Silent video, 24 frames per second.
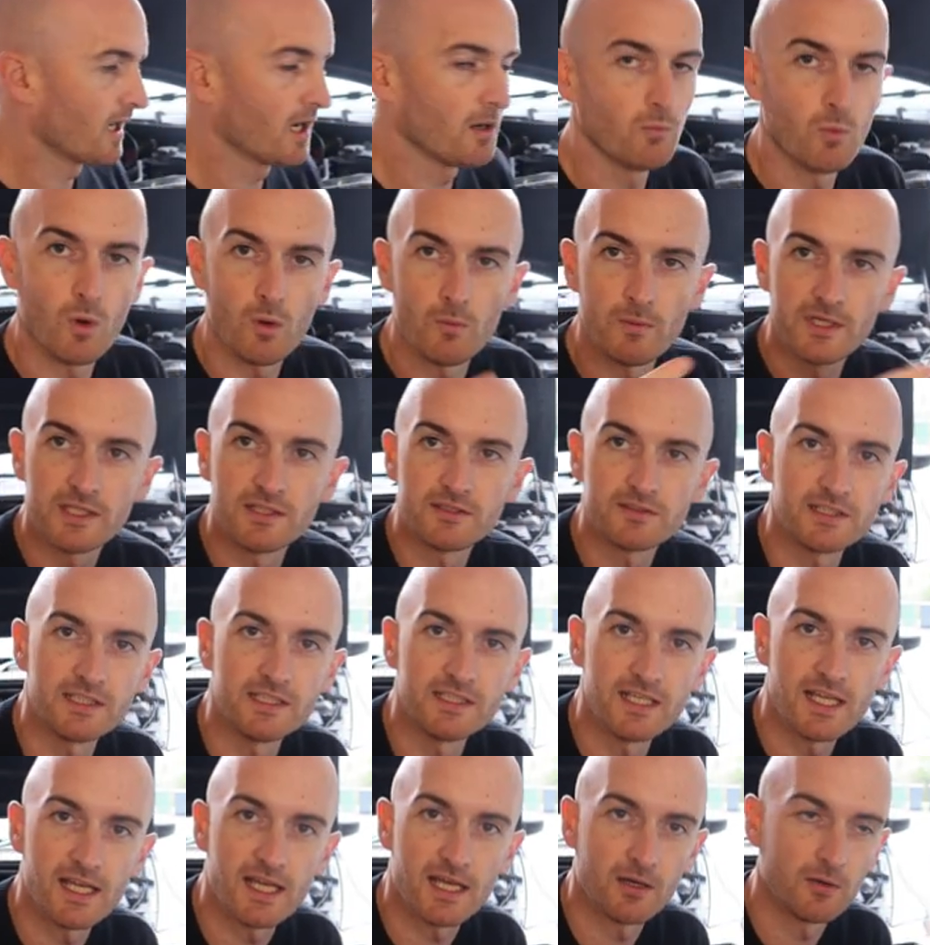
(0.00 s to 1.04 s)
and what we can
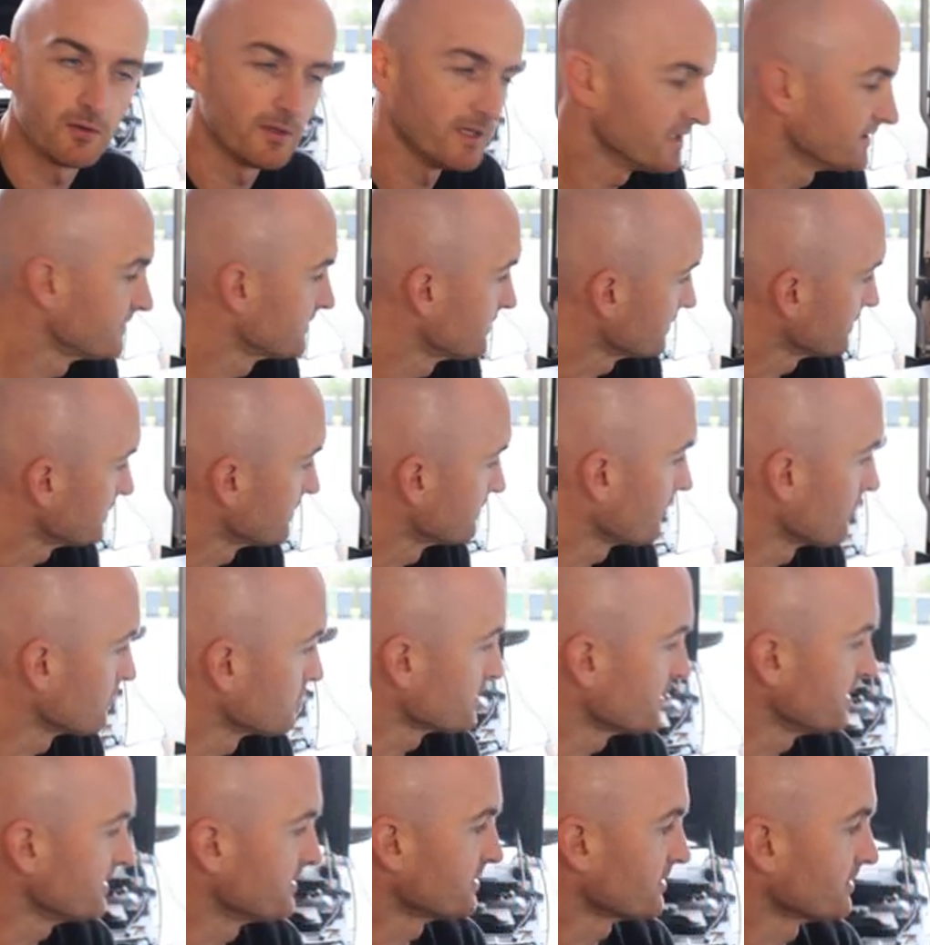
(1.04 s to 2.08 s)
see now is that the
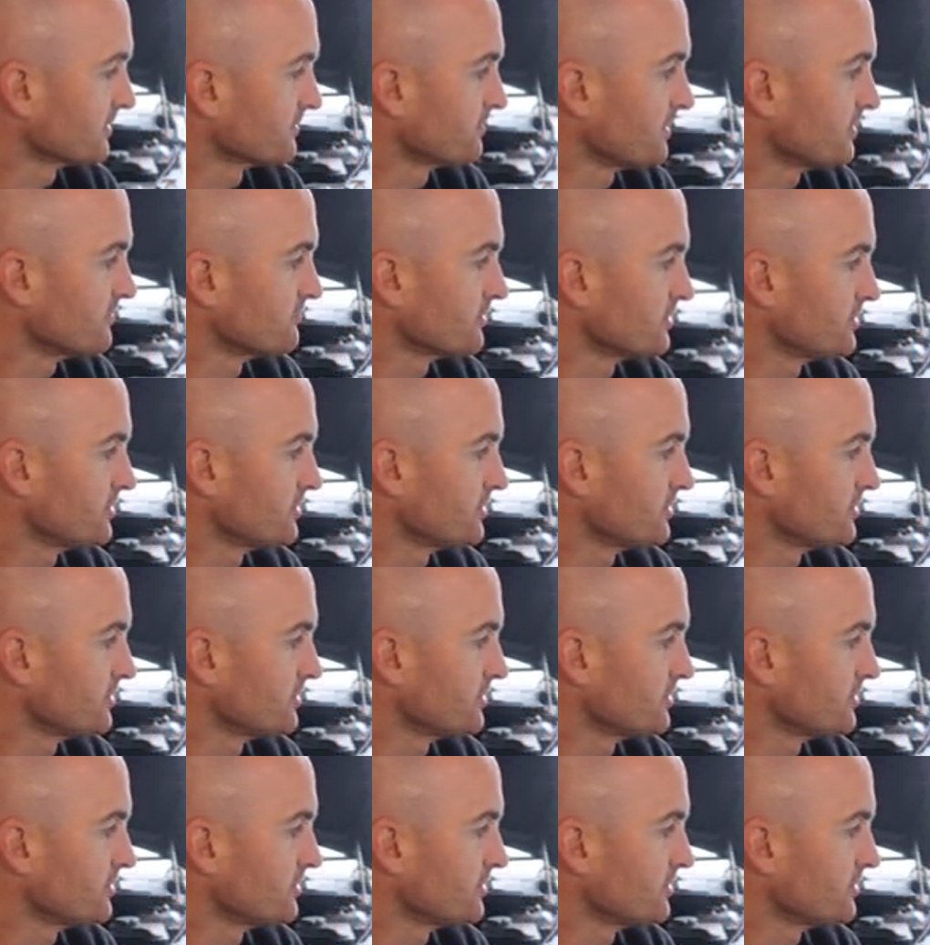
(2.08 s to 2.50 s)
voltage has been